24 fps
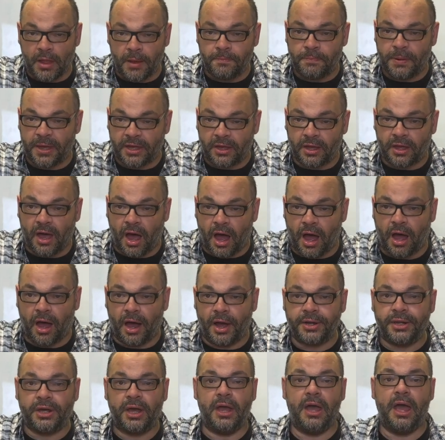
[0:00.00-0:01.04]
pick a
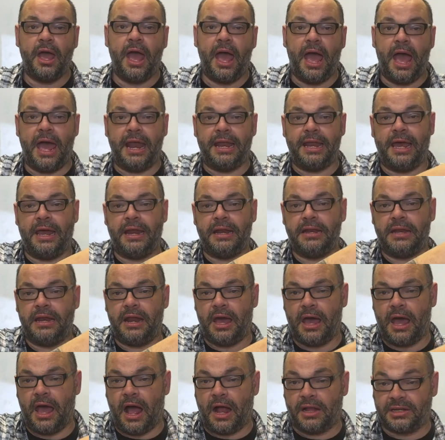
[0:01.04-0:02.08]
card and then
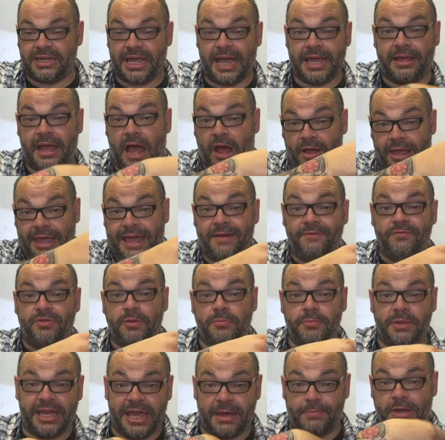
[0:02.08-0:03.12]
uh, I'll take I'll give
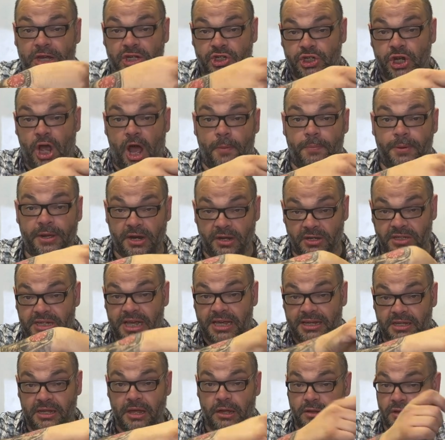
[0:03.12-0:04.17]
them the gimmick sharpie and I'll say
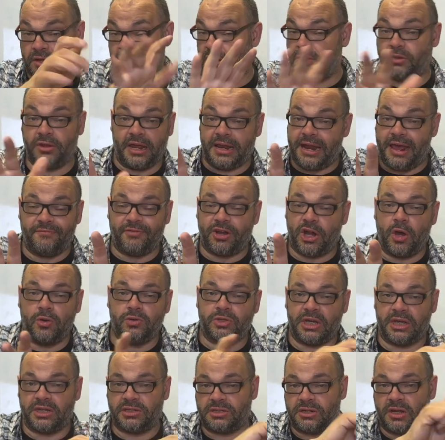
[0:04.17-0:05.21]
uh, they never
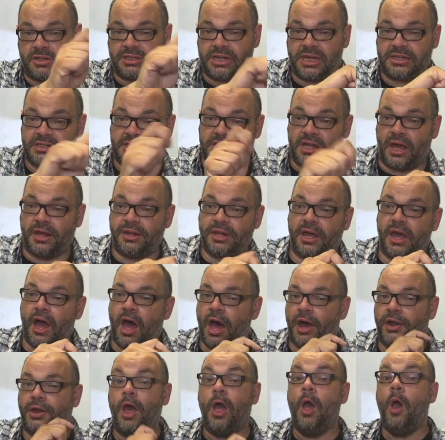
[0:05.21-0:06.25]
notice and I'll say sign the
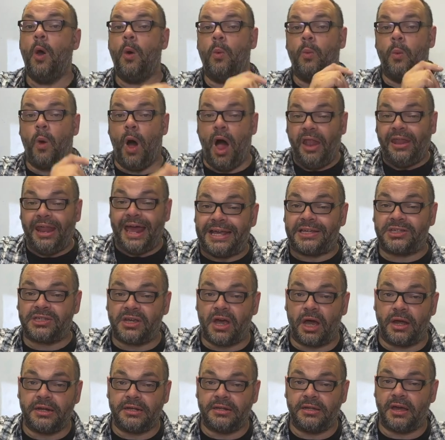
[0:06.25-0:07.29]
card. While
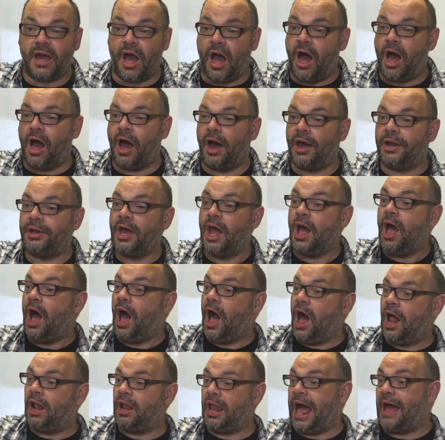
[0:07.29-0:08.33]
signing the card,
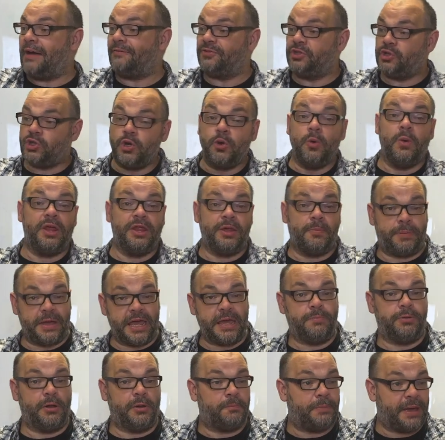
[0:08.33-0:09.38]
I'll have two other
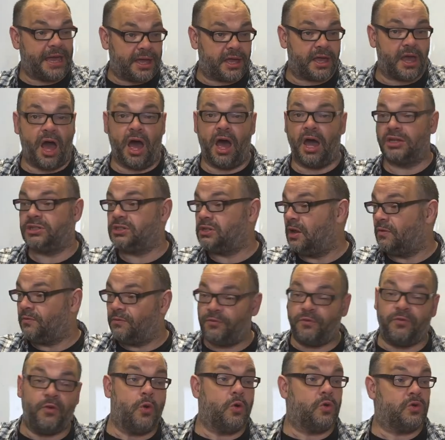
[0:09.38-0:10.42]
people pick cards and I'll
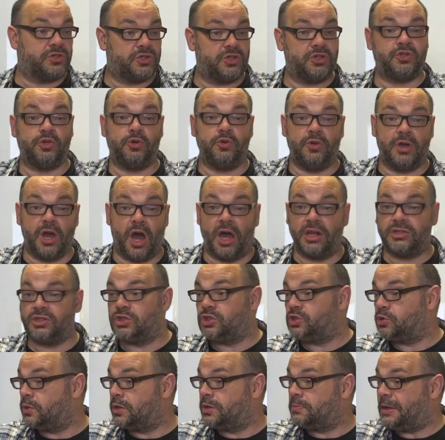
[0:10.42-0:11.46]
force the two cards on
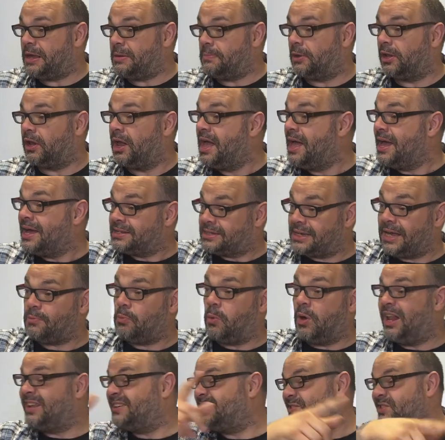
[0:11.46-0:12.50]
two other people. Say,
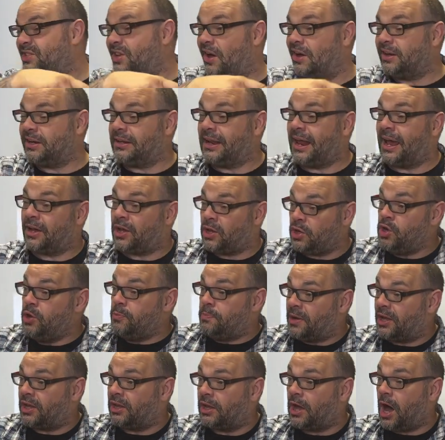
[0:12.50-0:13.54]
while he's signing that, can you
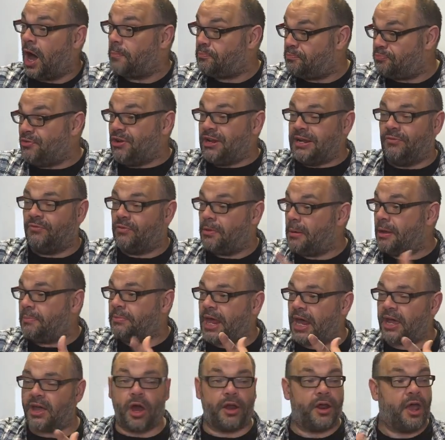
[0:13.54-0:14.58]
pick a card? Brilliant, remember
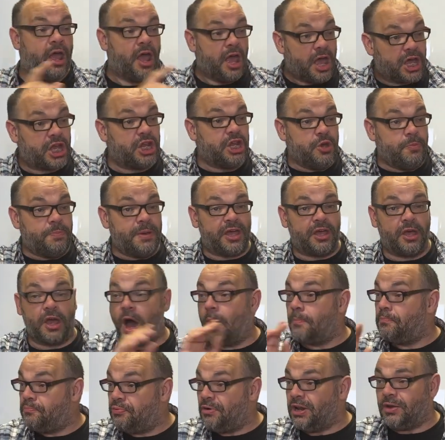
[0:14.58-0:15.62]
that card. Can you pick a
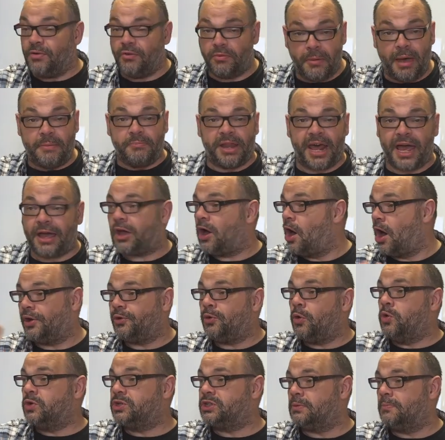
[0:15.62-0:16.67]
card? Brilliant, remember that card.
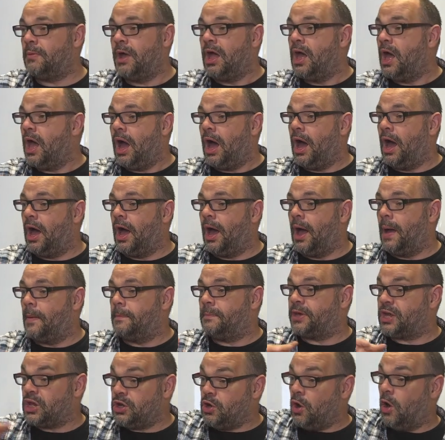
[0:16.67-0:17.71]
Awesome. Um,
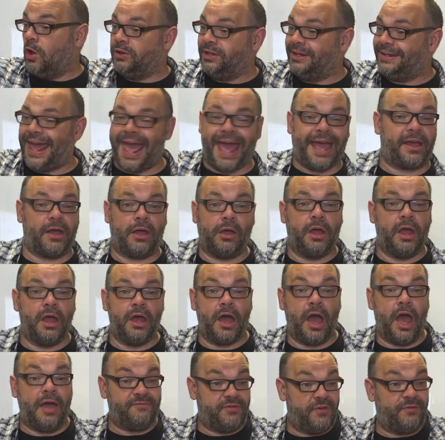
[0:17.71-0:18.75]
can you hold the deck?
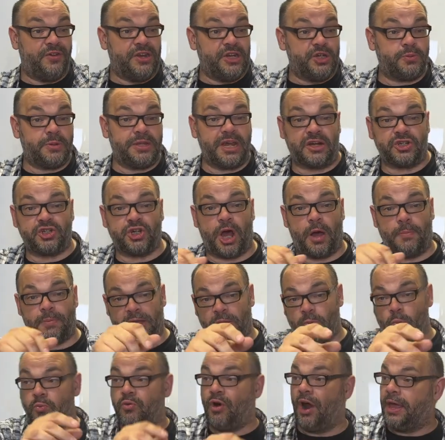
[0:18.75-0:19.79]
Have you finished with that
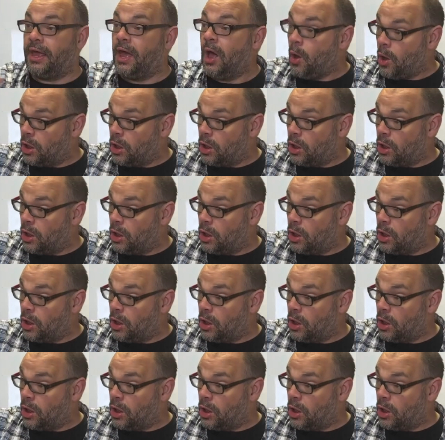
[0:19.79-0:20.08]
Sharpie? Right.